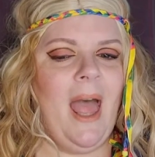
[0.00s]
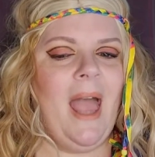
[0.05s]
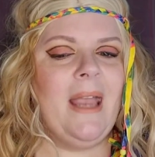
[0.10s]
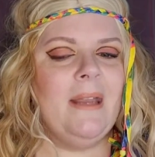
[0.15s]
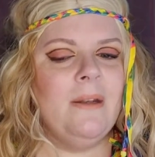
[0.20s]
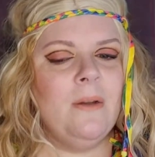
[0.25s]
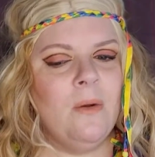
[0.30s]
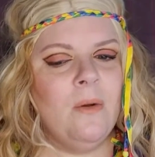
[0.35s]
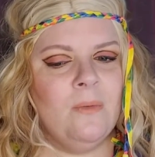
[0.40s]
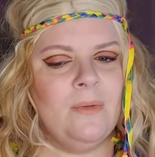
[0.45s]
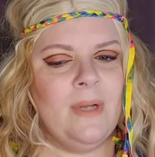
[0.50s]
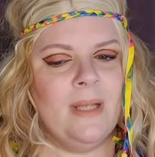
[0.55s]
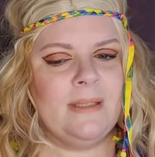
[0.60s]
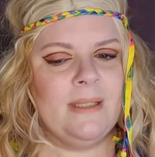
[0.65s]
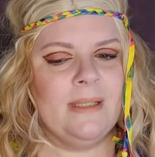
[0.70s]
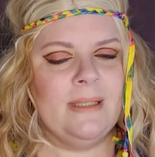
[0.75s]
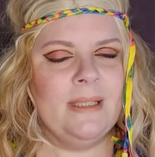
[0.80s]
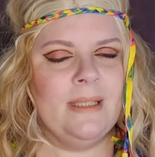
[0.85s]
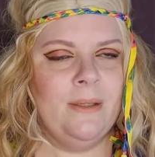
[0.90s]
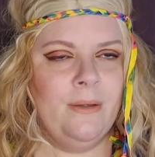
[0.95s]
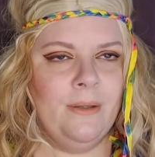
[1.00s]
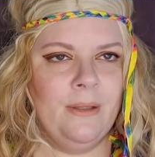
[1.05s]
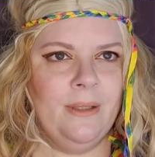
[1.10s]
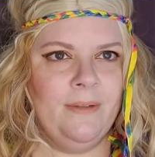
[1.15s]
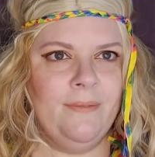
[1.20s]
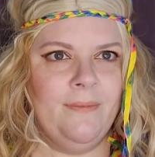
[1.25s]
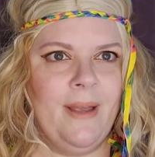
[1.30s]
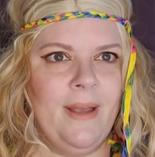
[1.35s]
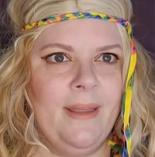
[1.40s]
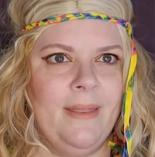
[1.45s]
don't necessarily
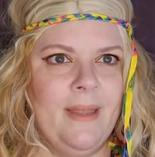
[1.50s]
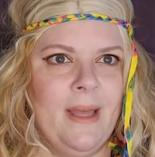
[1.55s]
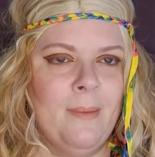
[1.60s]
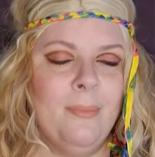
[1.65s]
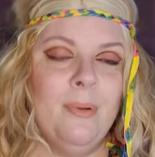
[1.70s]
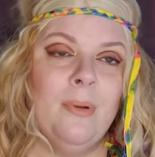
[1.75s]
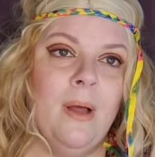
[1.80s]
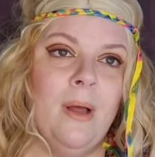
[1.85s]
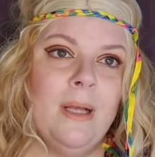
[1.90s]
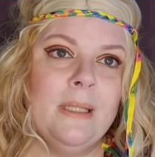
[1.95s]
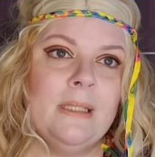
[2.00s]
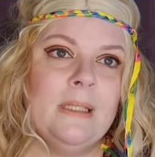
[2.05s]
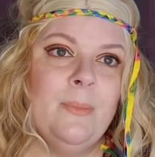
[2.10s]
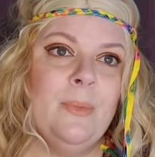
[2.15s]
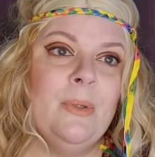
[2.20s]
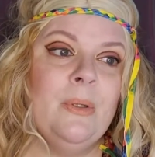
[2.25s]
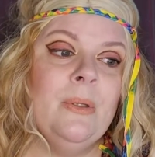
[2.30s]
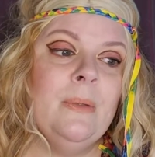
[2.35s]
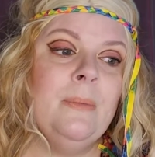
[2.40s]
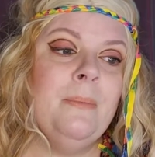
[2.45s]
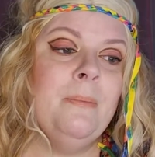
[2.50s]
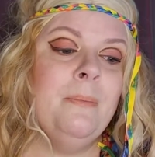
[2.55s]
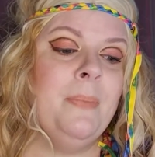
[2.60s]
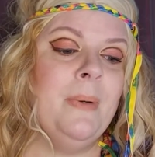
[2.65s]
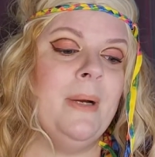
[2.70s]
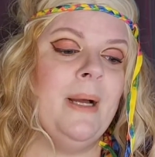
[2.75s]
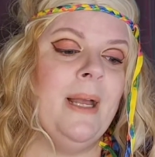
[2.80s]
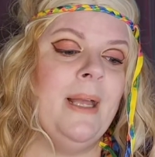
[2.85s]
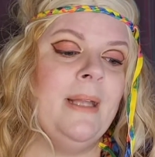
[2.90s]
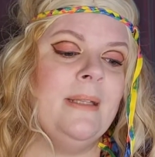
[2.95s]
find that plausible,
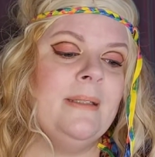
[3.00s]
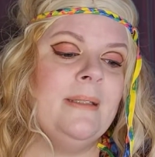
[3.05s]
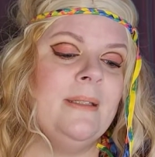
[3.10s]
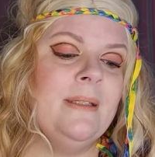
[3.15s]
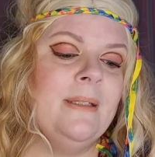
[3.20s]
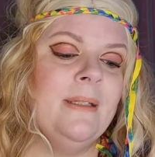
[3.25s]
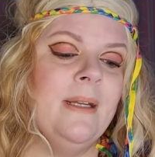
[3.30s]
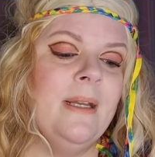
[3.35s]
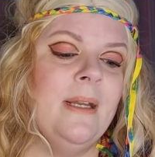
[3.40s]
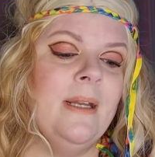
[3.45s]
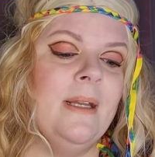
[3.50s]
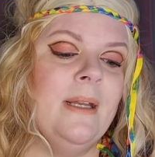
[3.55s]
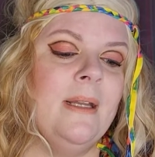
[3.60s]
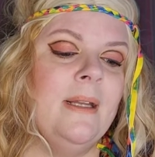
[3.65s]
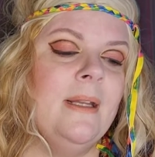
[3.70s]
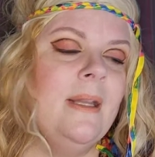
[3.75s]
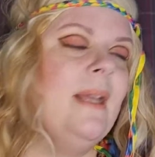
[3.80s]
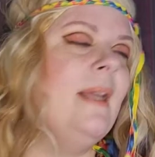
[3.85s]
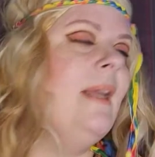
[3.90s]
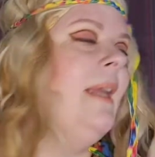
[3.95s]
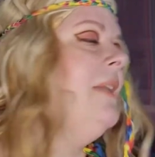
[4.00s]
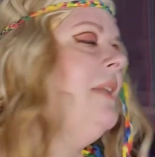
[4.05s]
but hey,